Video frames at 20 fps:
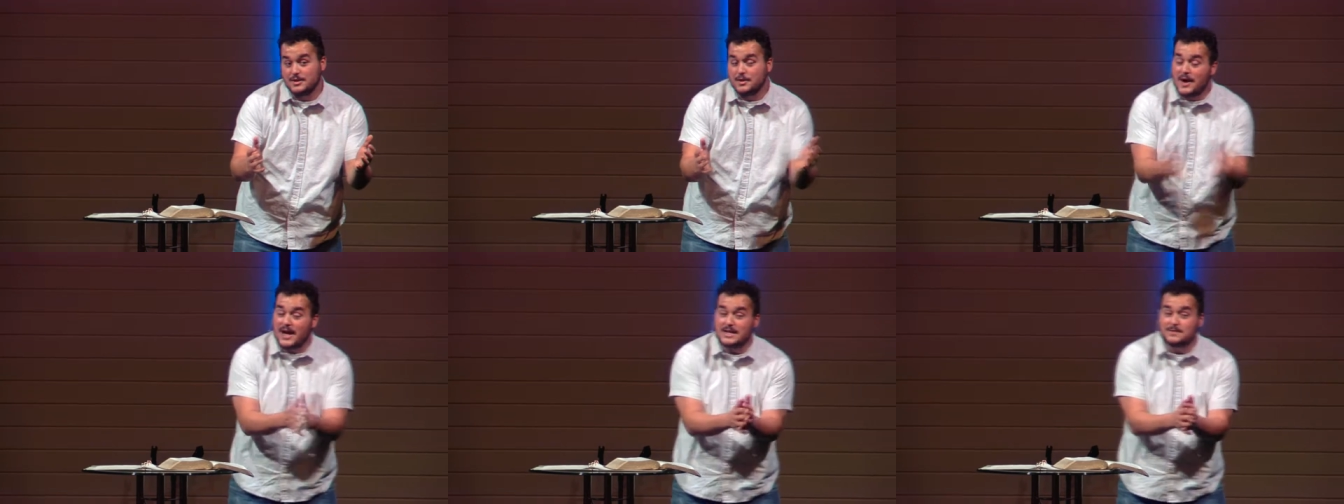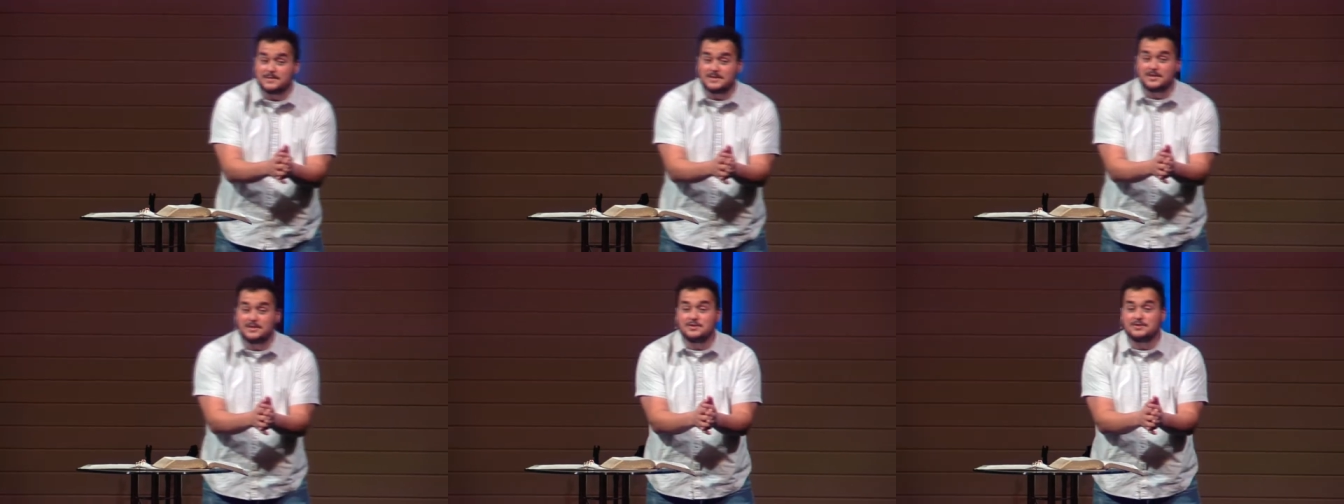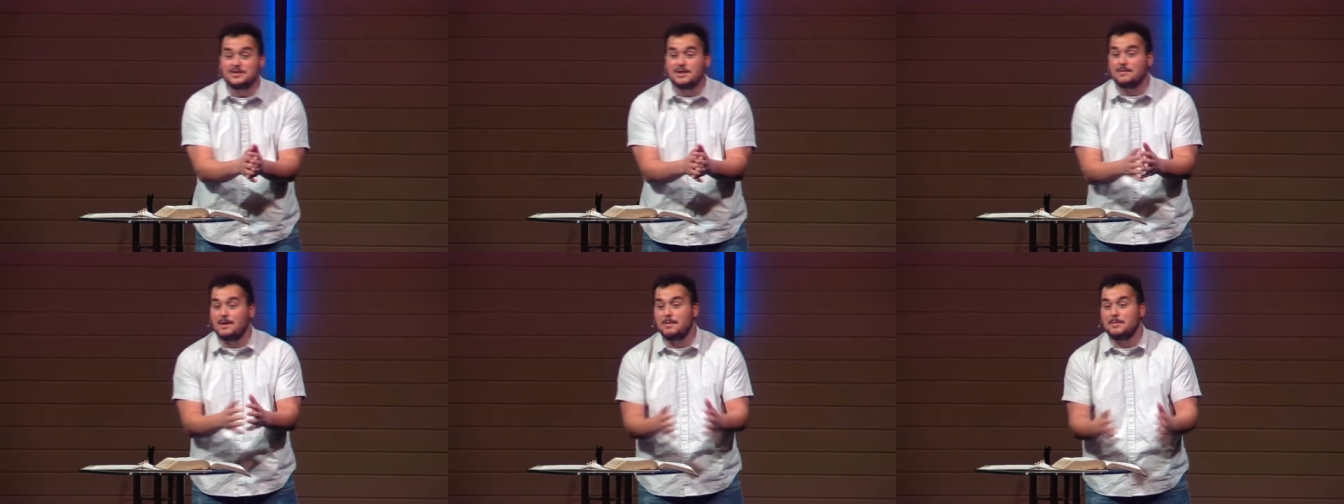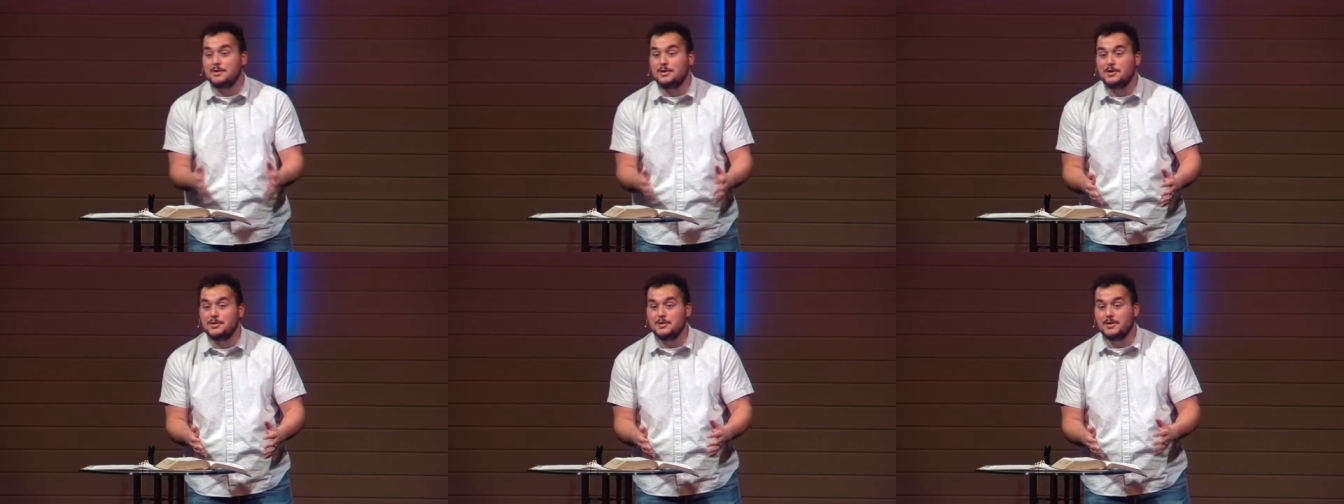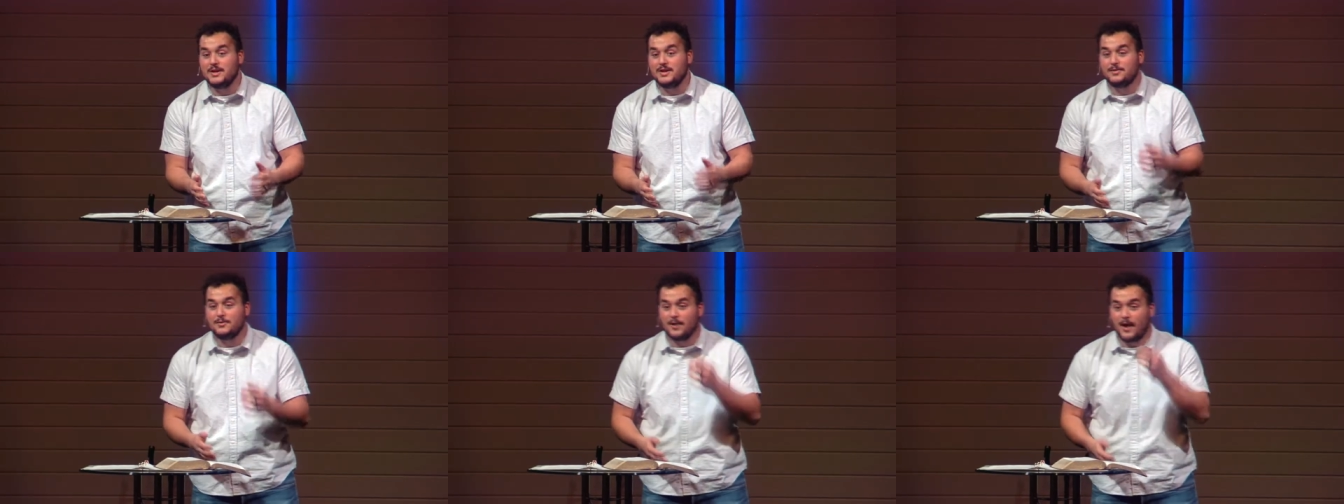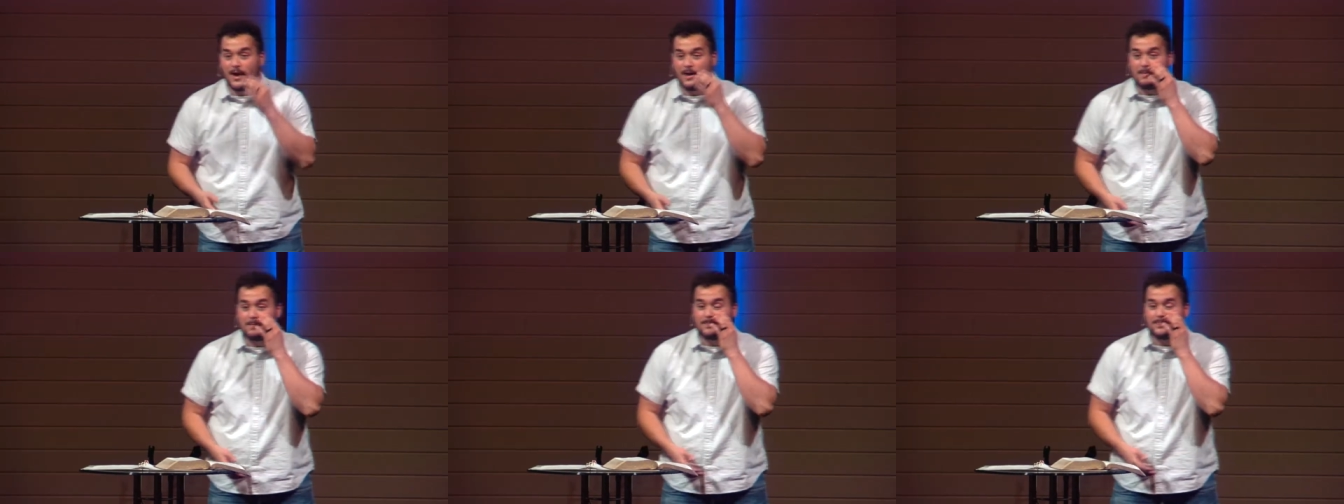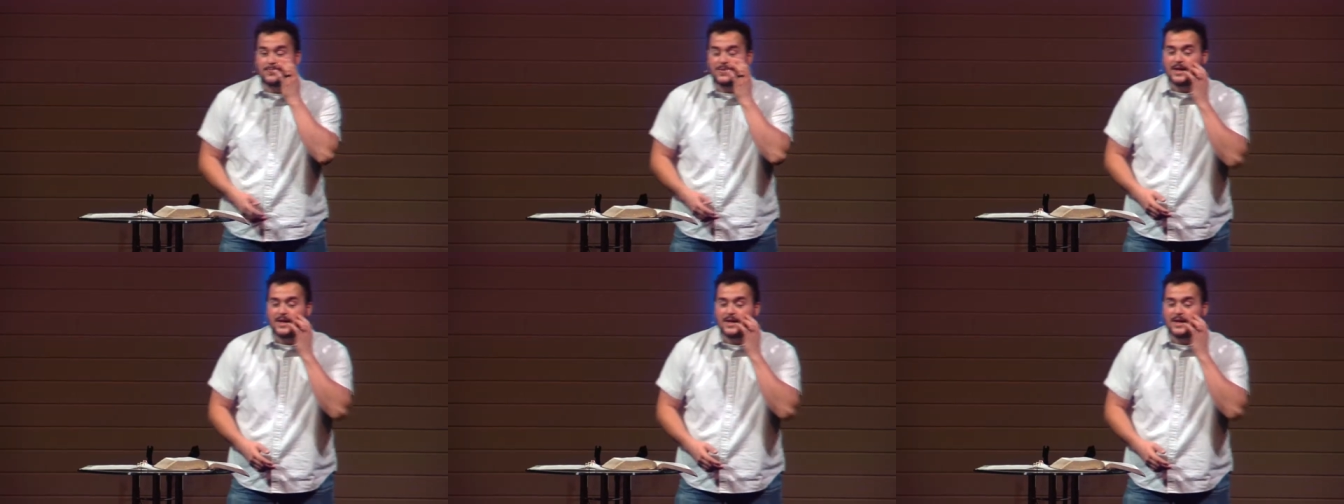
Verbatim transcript: You ask me to do something, I'm going to do it, right?